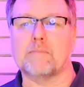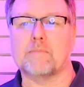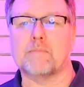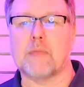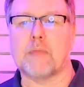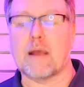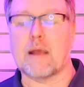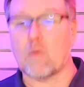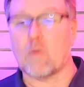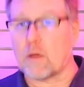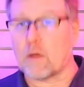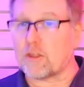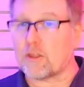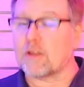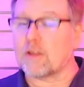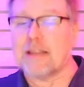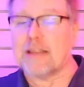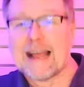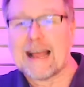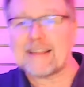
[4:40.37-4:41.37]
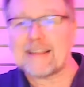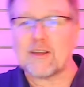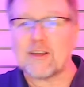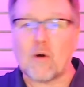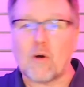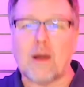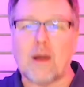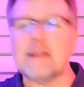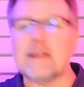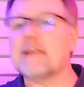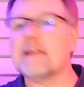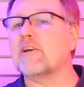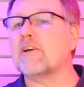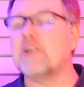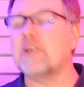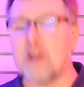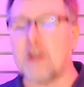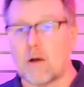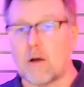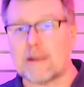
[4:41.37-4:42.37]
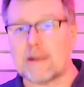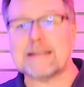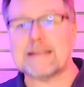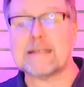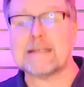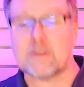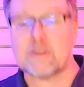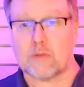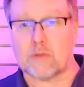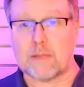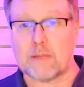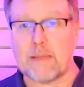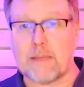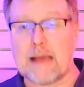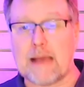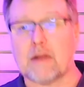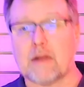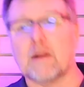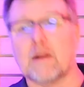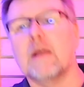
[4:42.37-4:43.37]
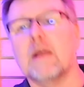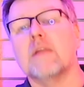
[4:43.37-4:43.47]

Now, whether you like the quality or you don't, it doesn't really matter.